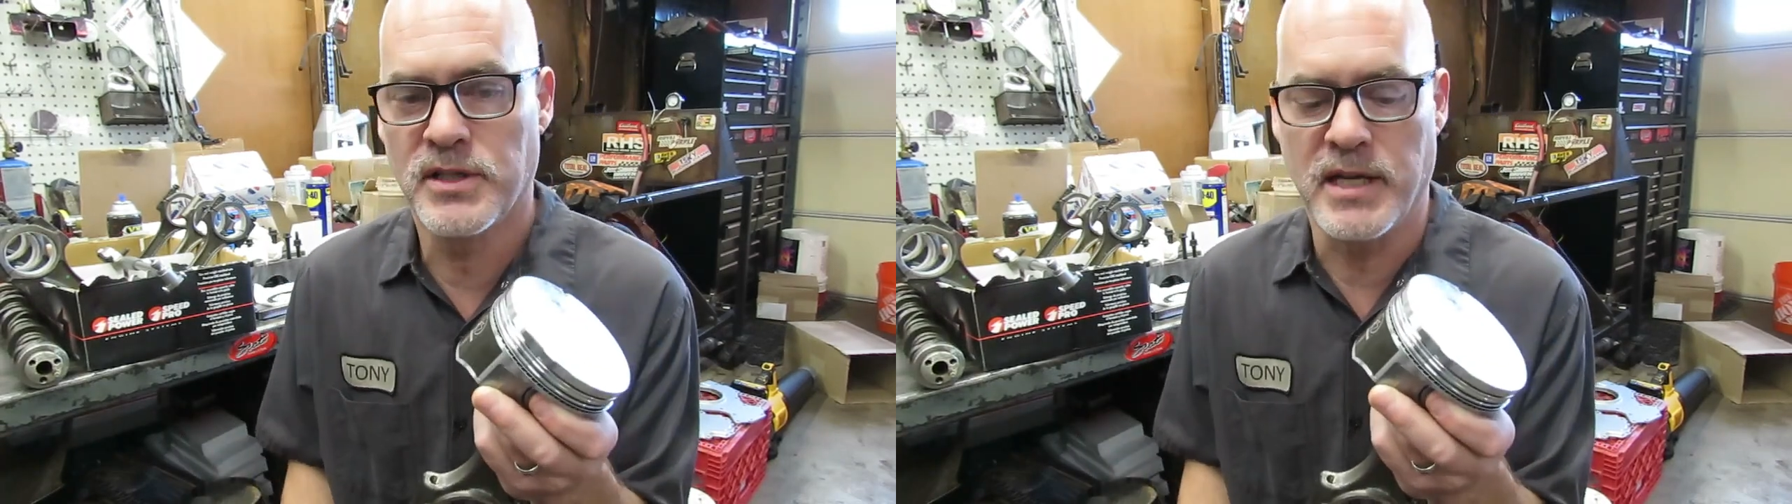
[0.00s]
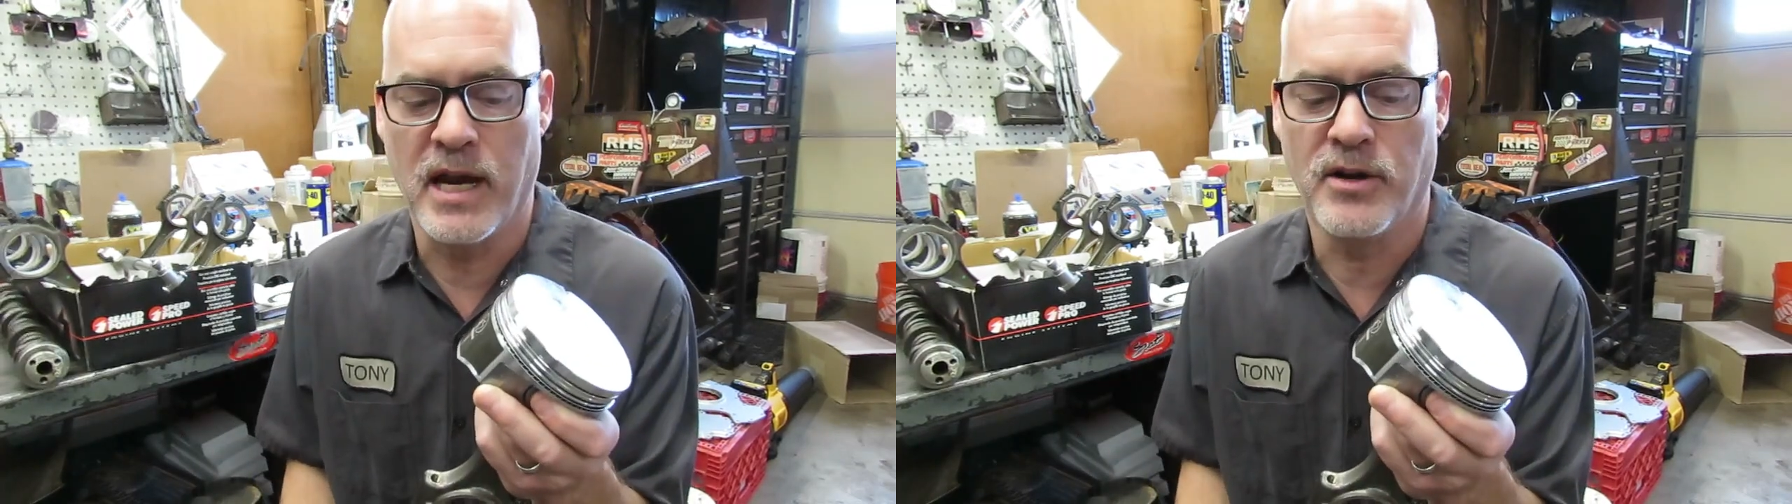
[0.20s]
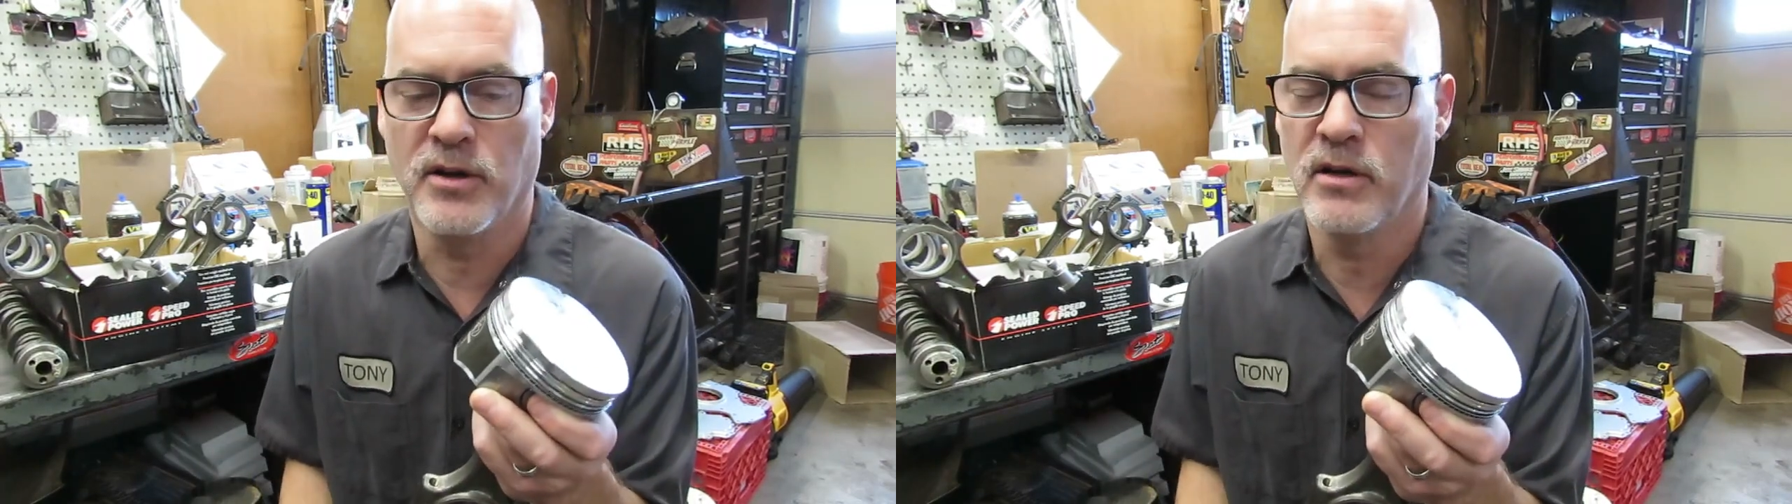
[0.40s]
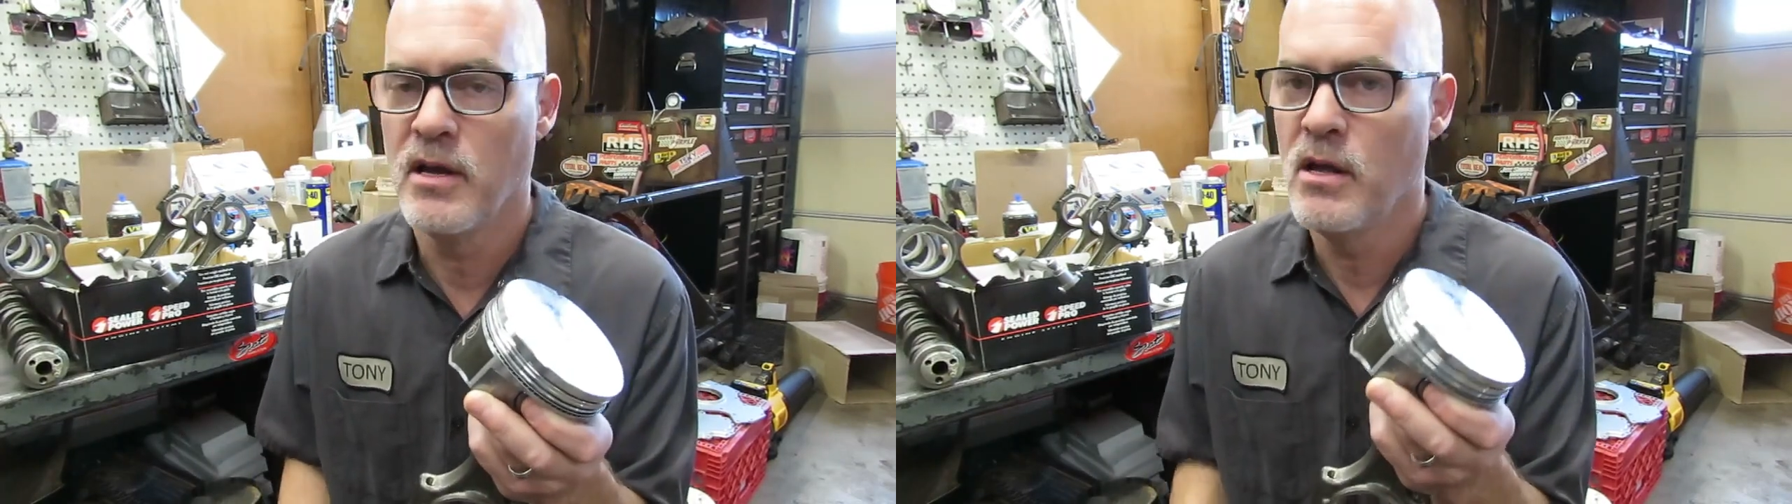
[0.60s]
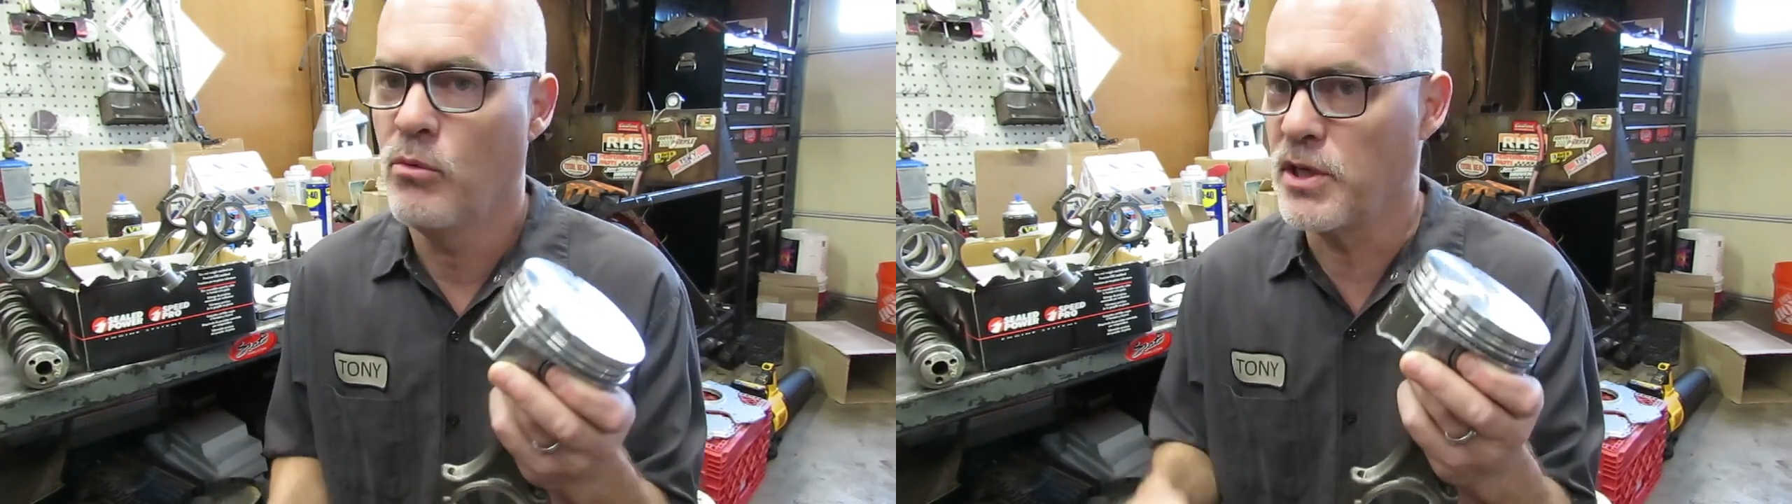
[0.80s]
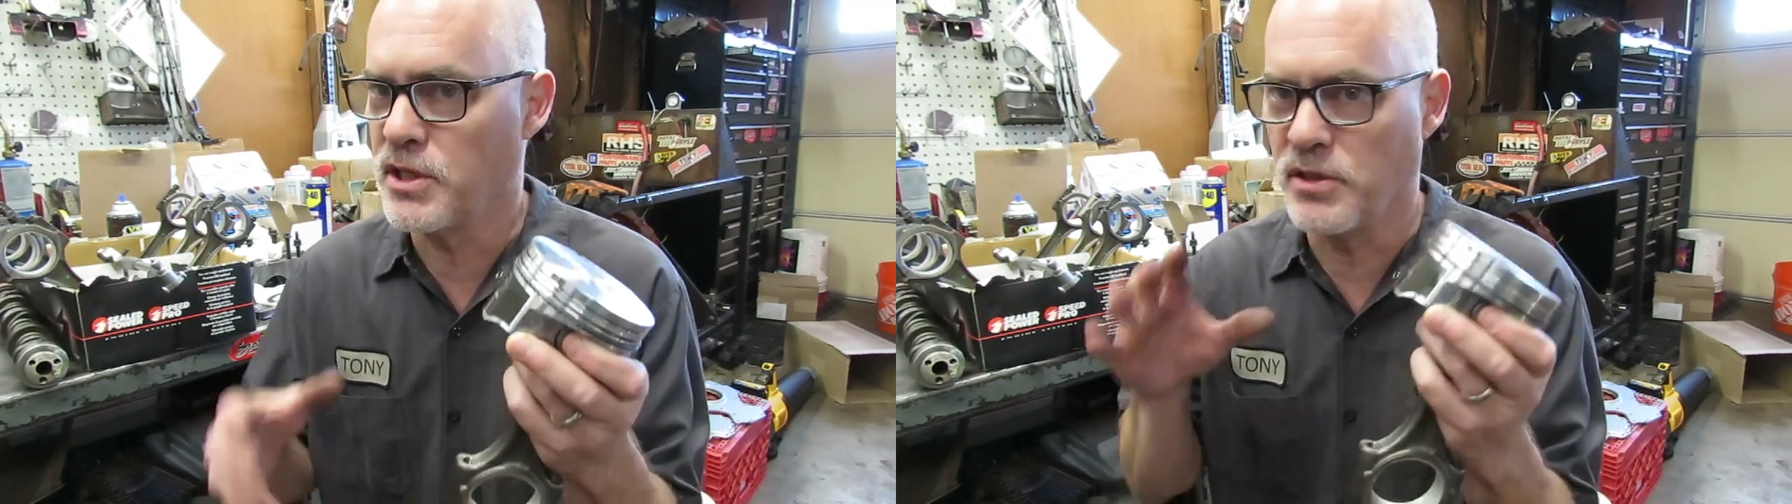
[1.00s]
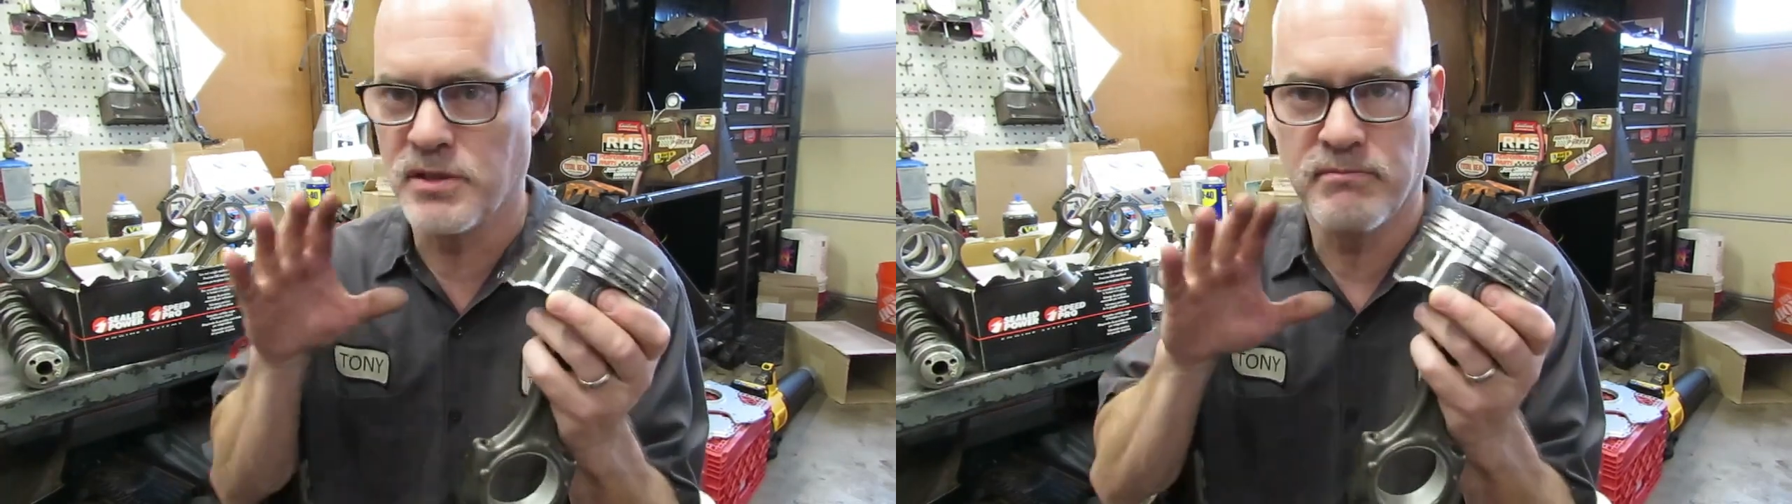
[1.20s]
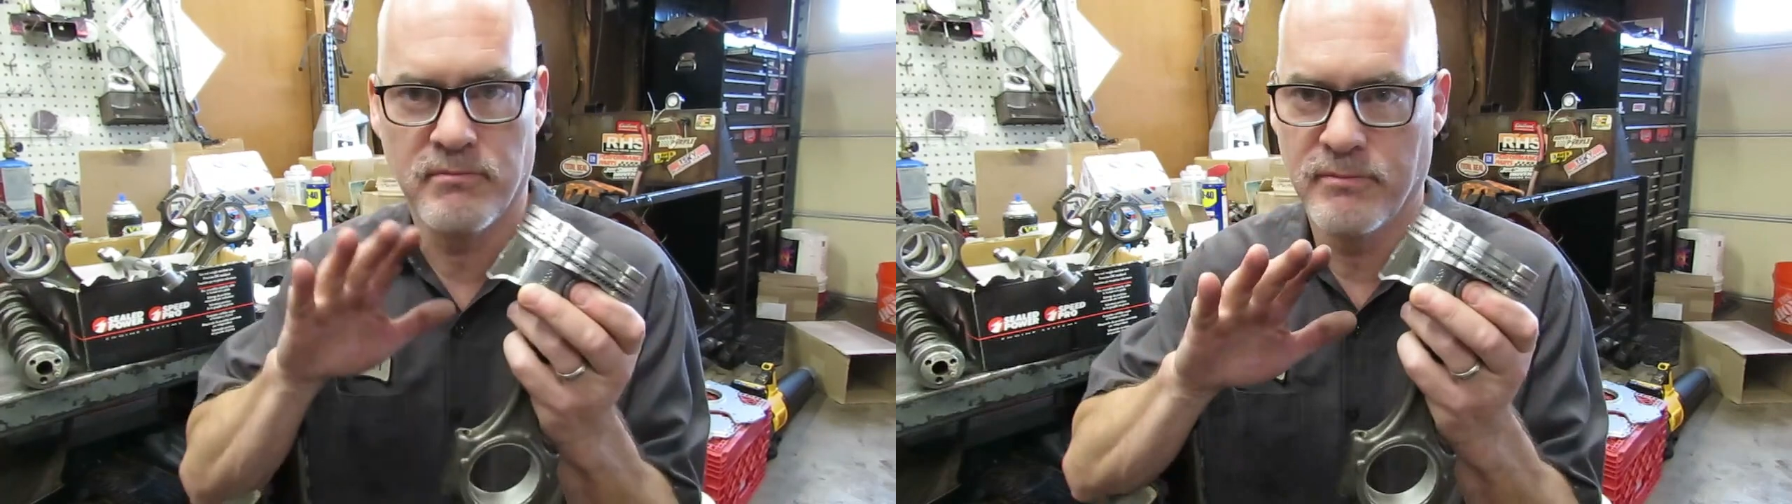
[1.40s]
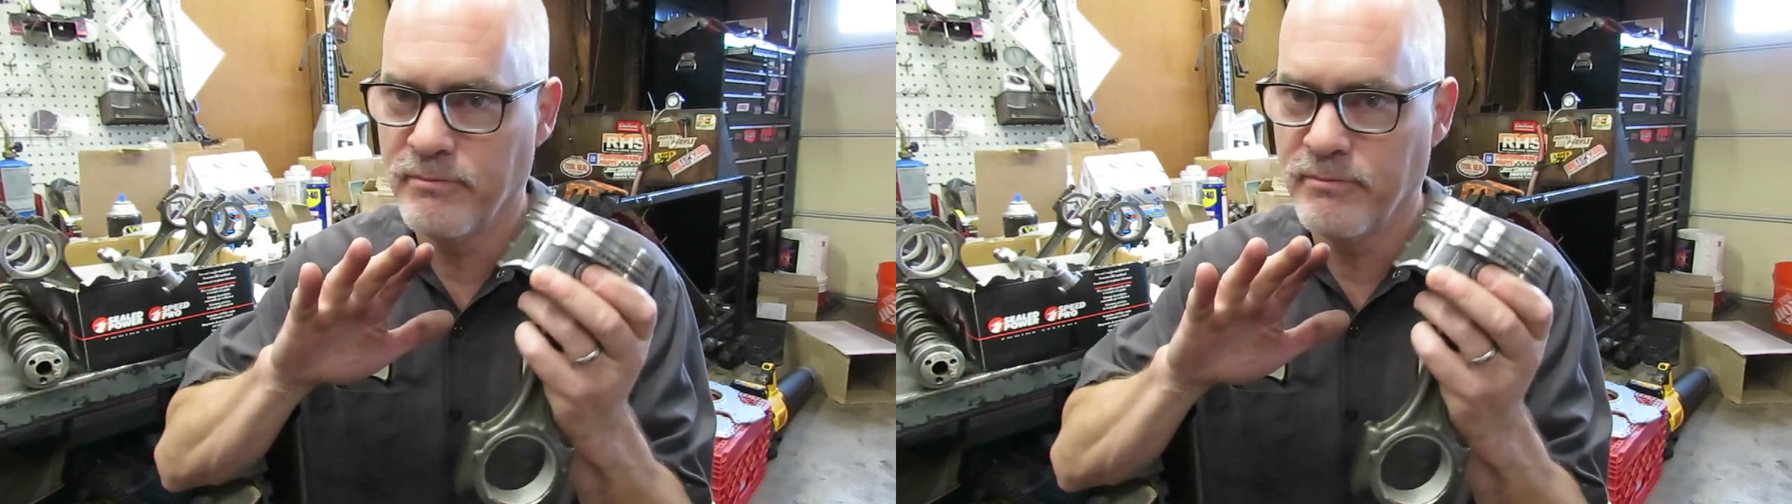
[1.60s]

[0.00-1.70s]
standard, which is